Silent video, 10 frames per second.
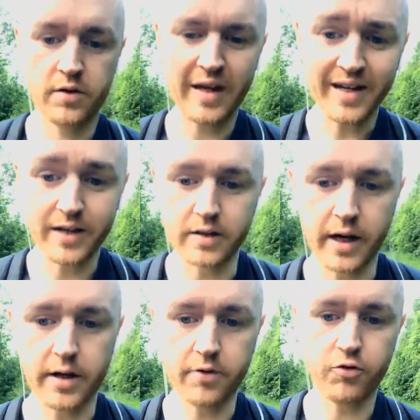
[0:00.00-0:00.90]
thinking
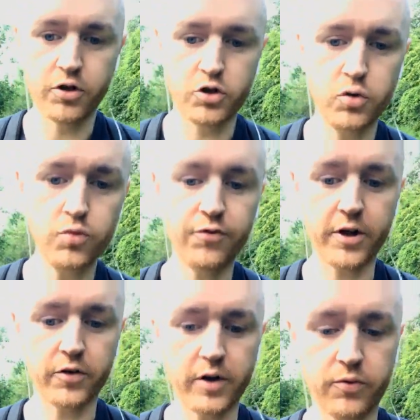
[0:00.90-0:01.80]
that if we do
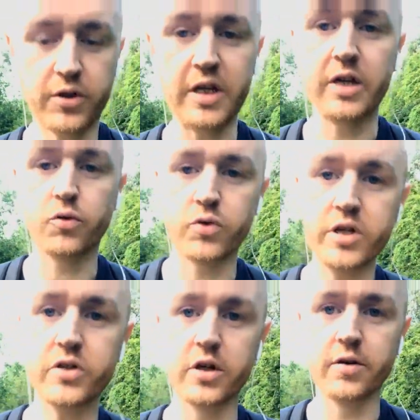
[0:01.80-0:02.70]
figure out the
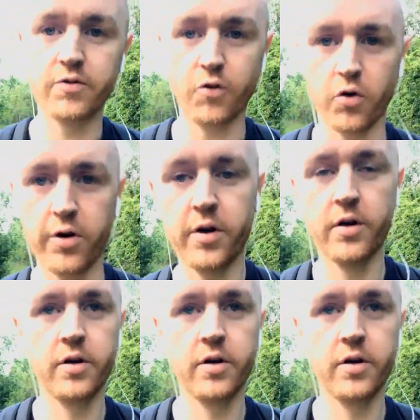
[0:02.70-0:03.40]
reason for it,